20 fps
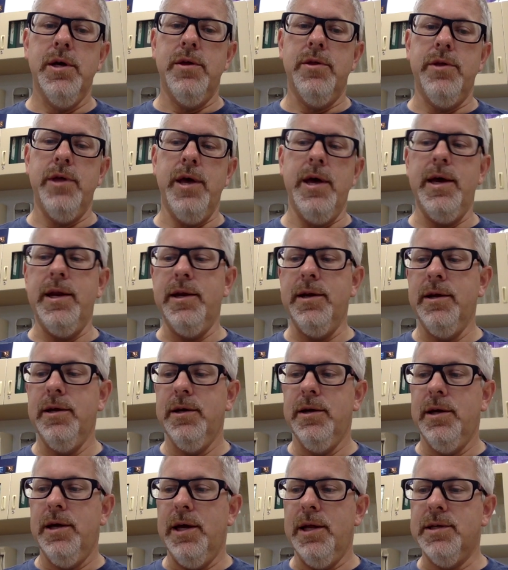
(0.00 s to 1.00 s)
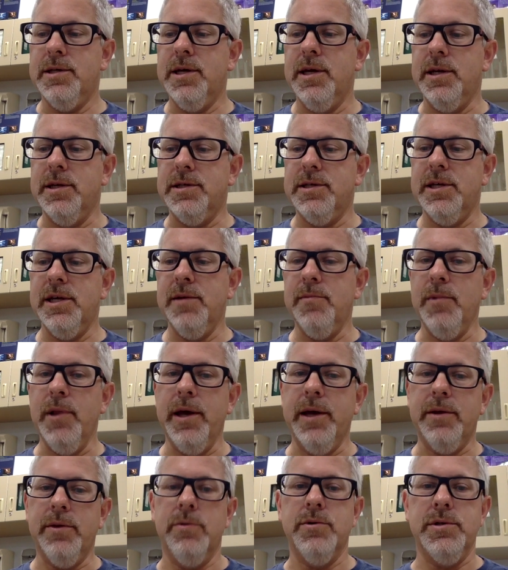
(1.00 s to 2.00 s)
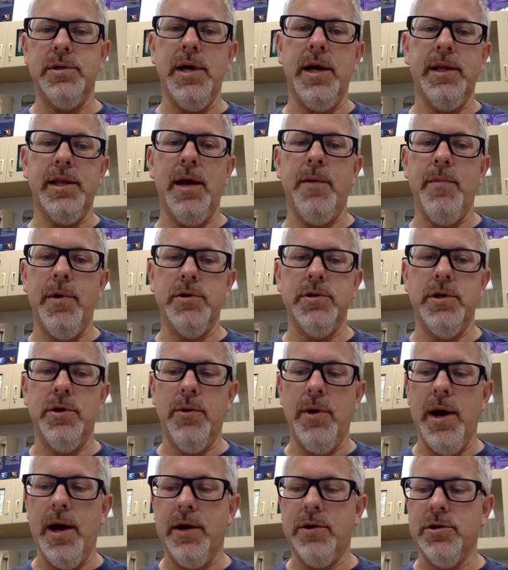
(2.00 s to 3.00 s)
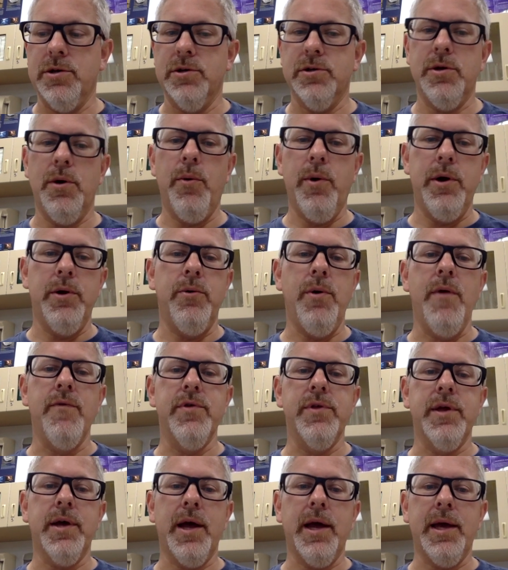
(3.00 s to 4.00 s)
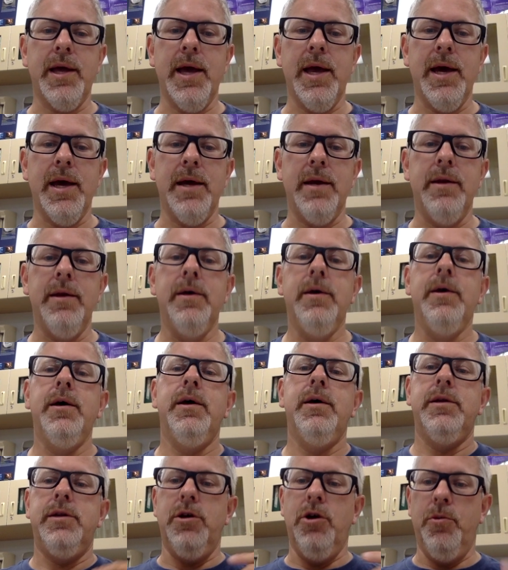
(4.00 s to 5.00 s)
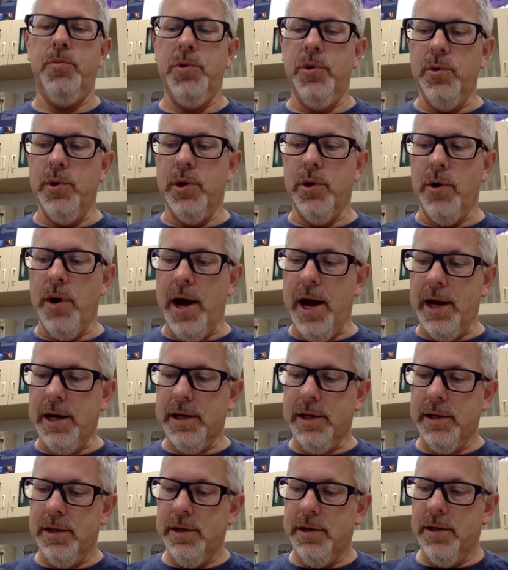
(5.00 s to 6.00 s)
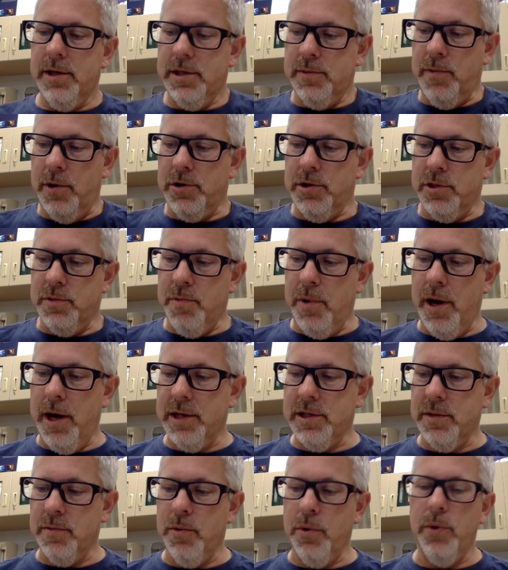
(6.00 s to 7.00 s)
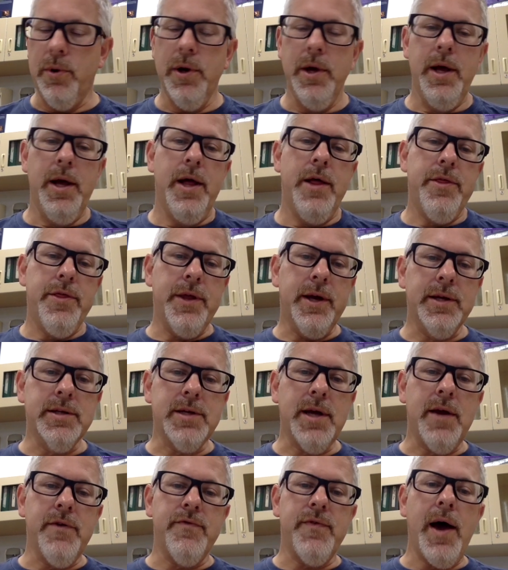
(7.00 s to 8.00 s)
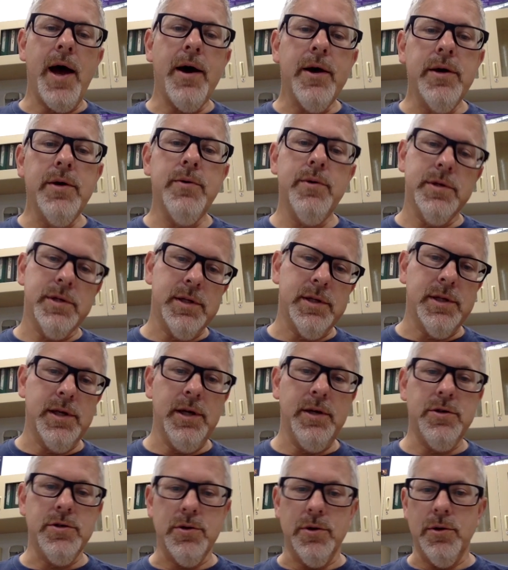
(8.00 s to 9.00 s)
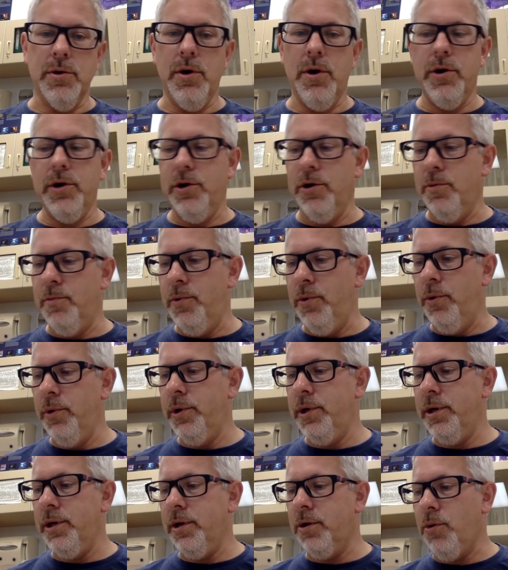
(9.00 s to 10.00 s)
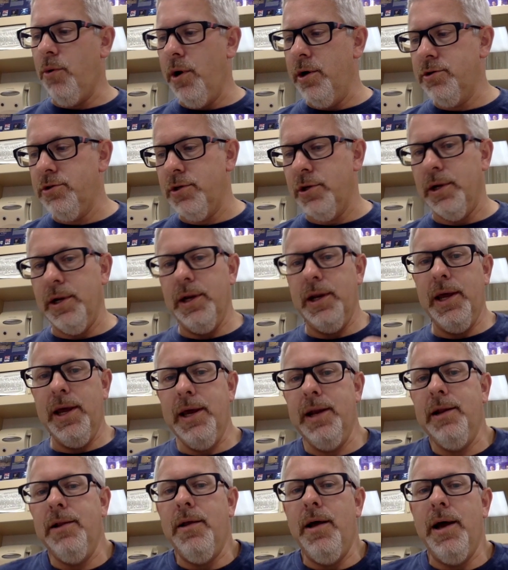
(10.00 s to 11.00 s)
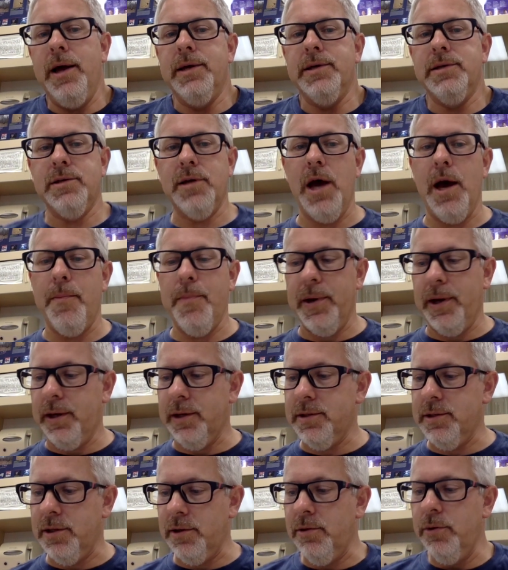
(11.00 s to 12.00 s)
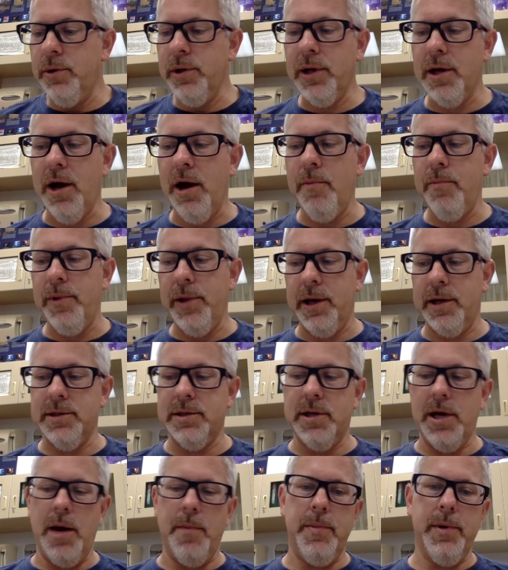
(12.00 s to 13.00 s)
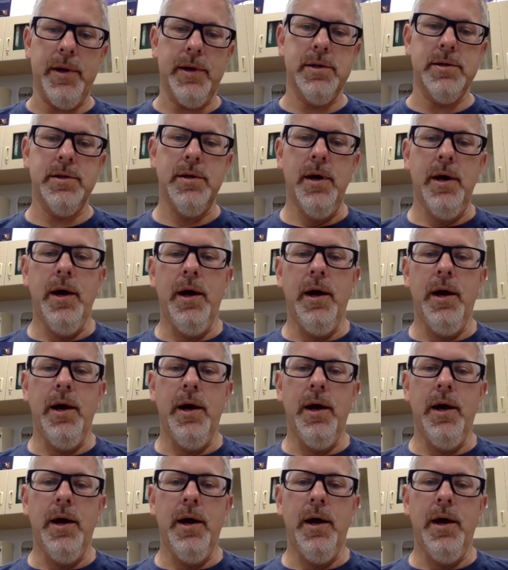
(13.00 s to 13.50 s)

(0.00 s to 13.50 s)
then it's going to seem like there's not that much interaction. So I want to do everything I can to help you interact as much as possible. Things I value as a teacher are your ability to question and analyze topics, including complex topics,